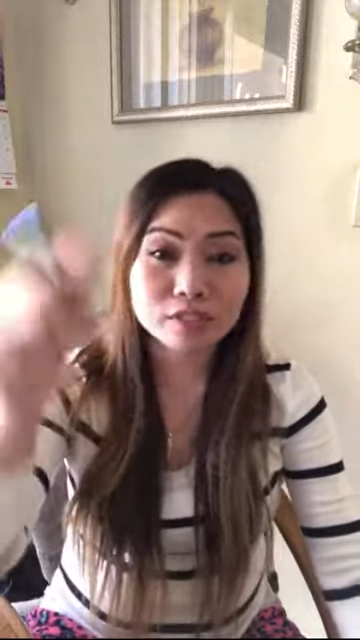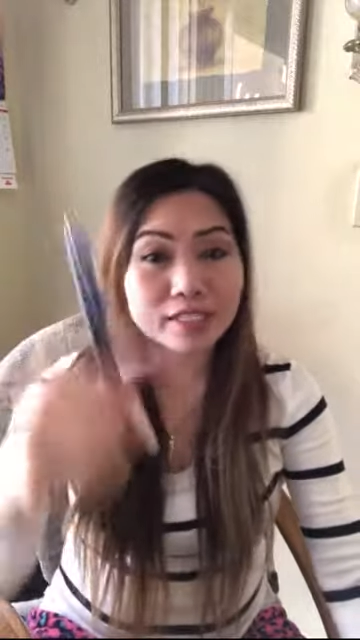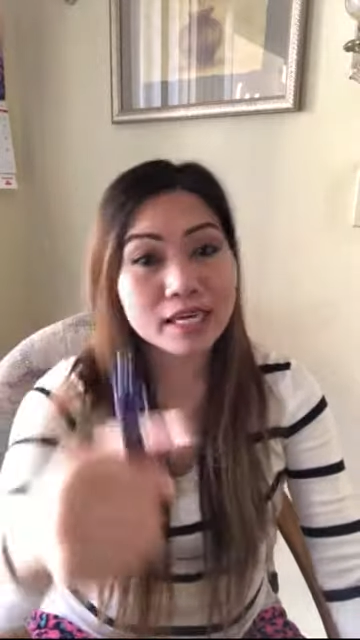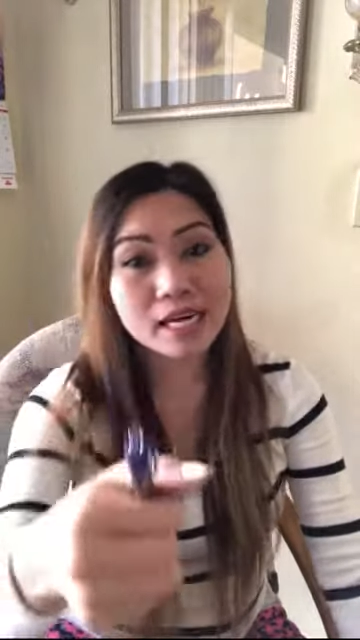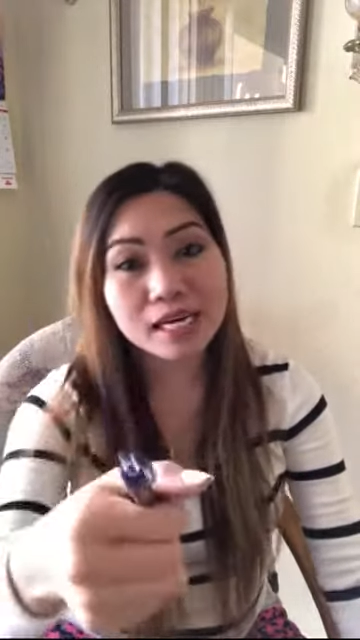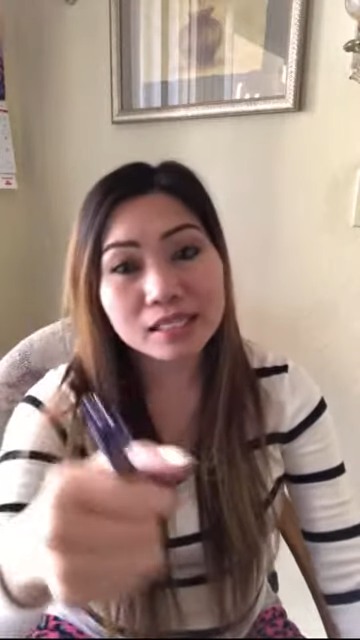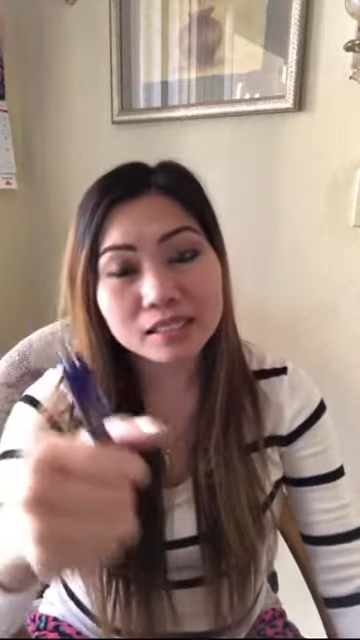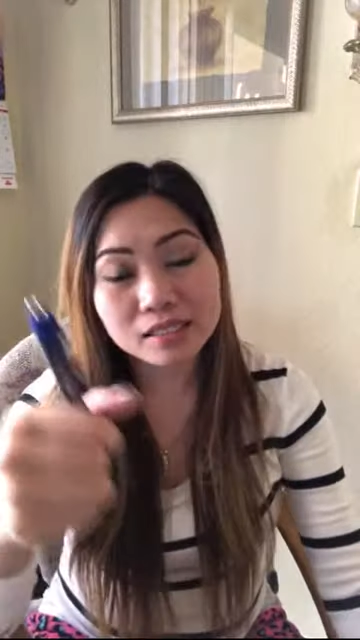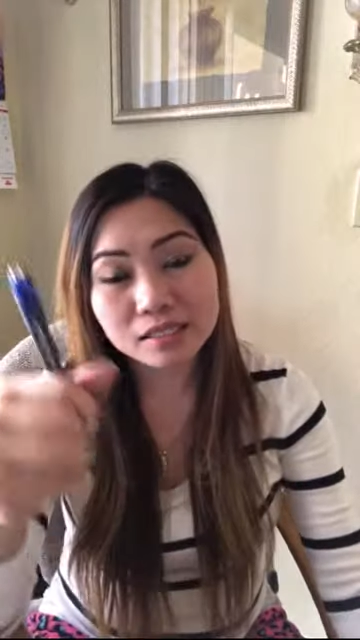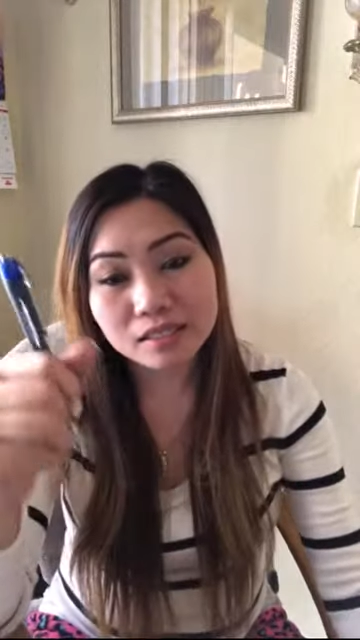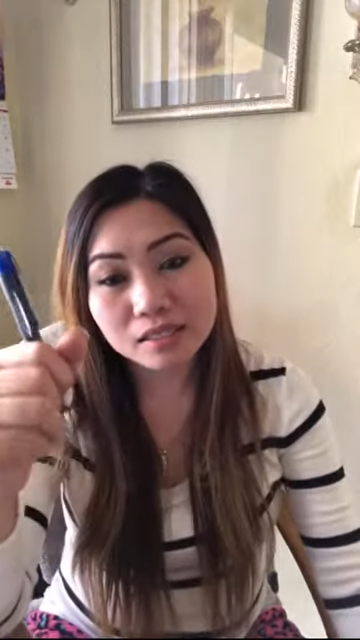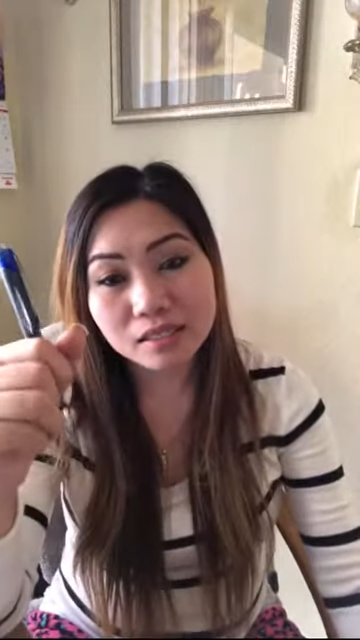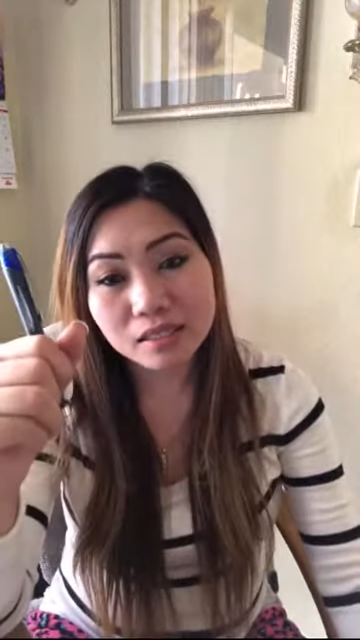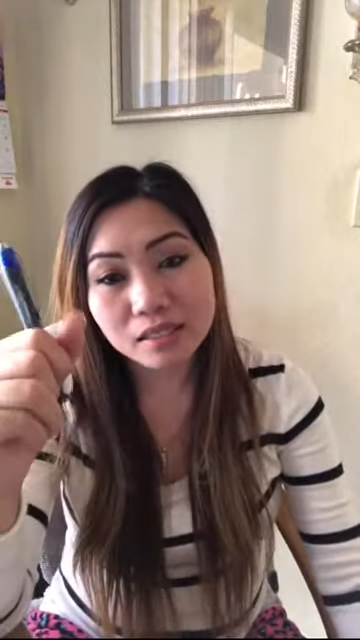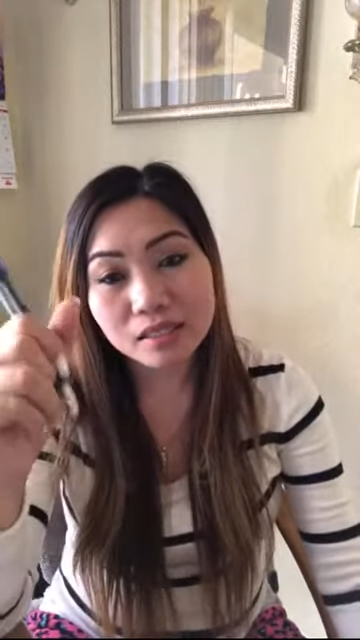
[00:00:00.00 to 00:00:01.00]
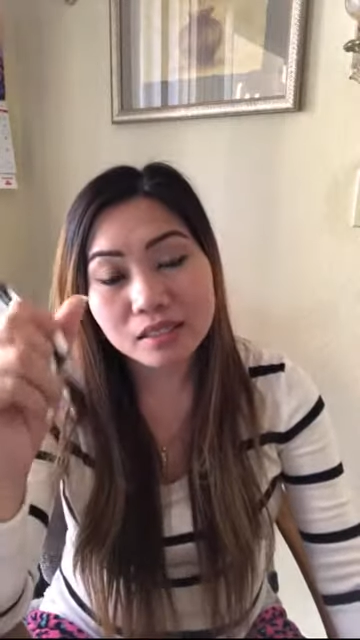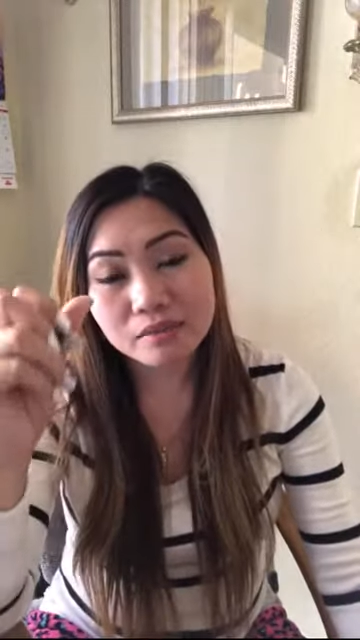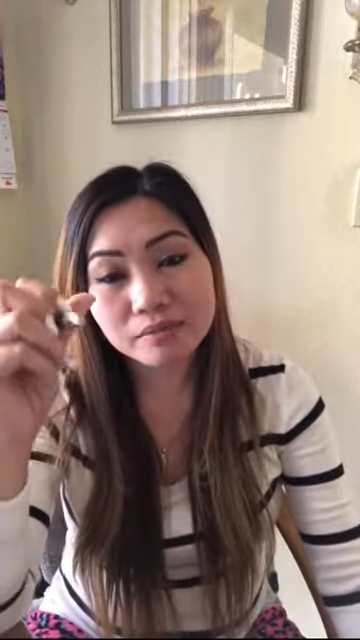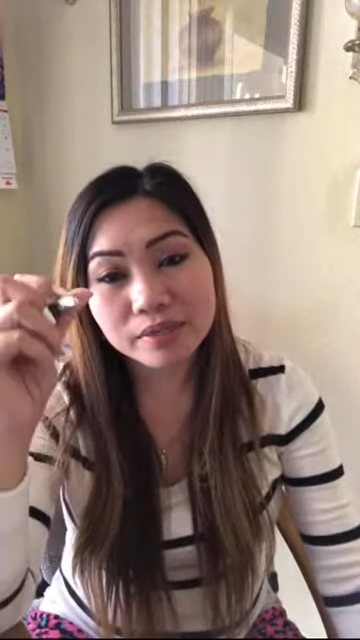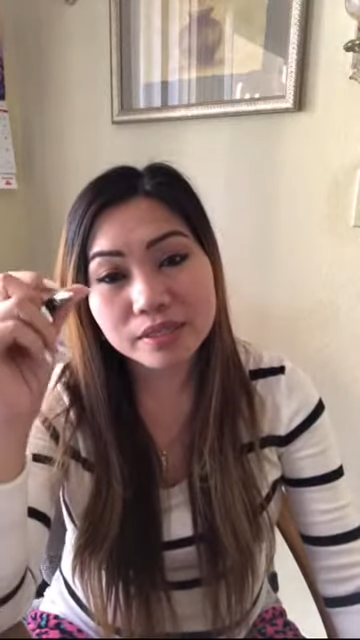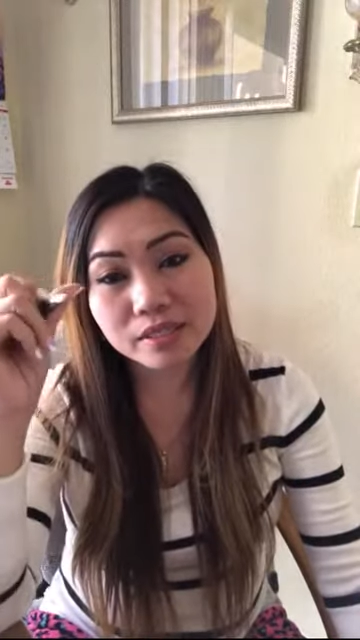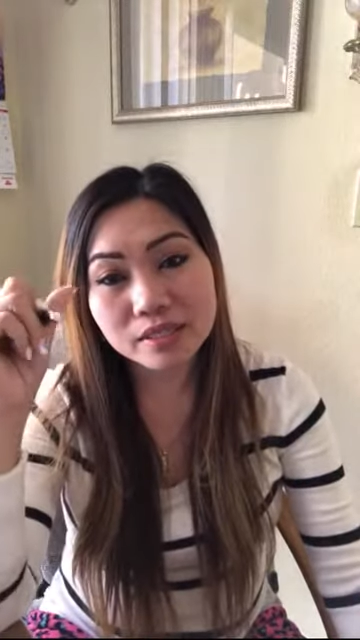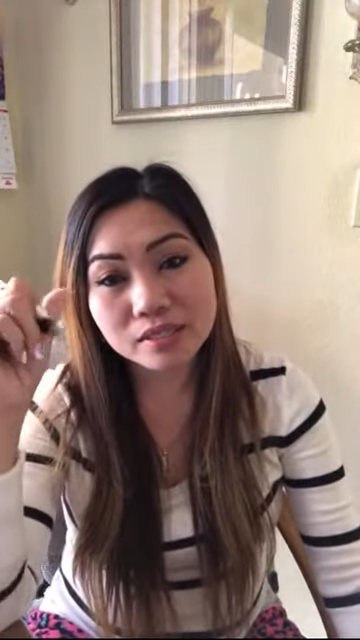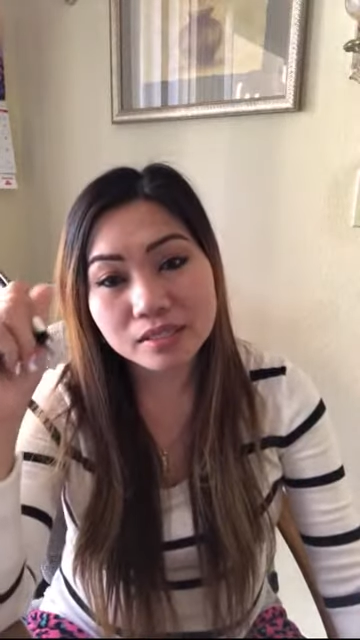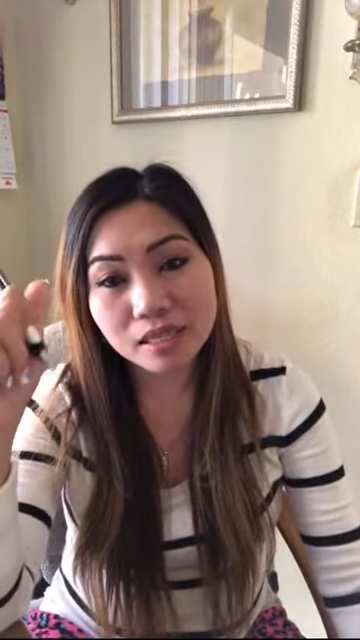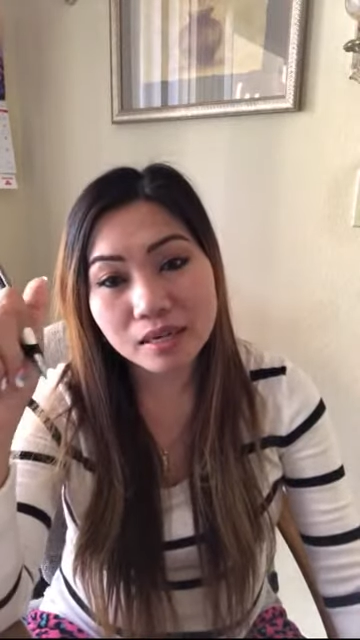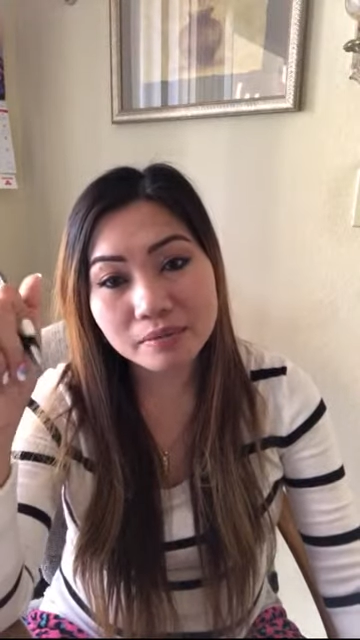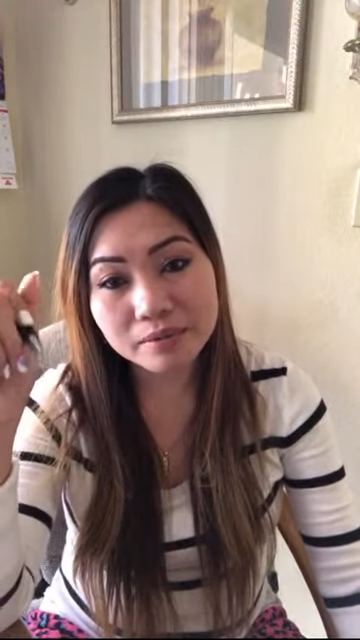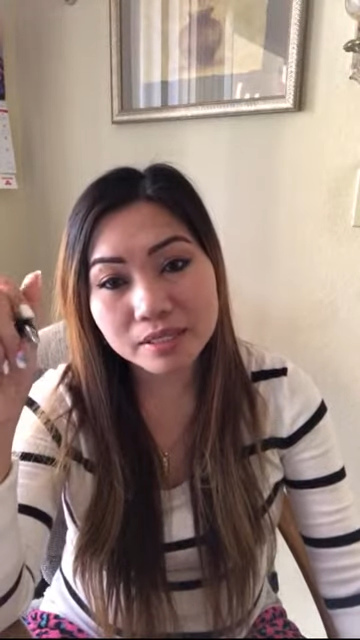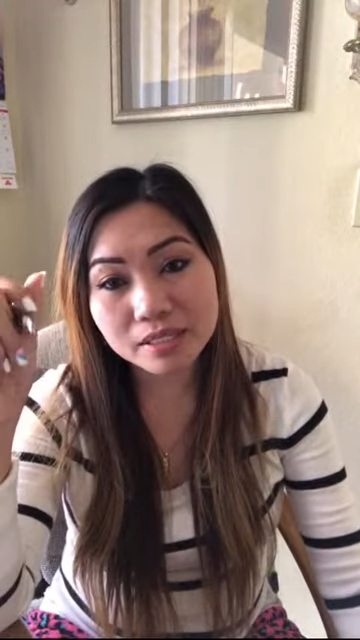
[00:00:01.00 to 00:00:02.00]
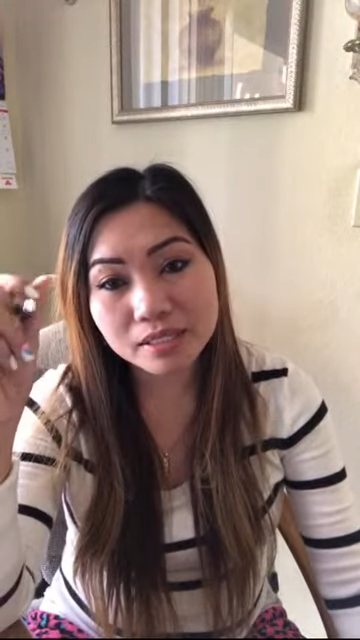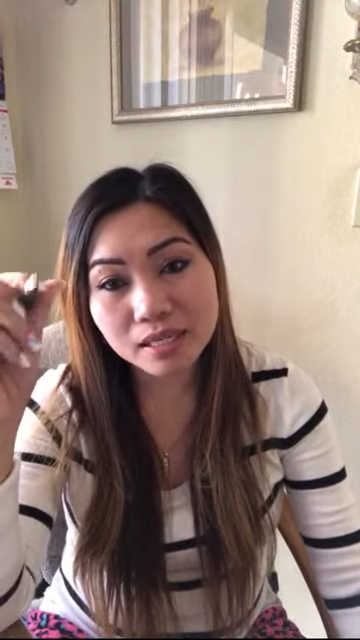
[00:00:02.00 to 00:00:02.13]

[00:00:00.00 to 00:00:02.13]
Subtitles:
that because I'm just...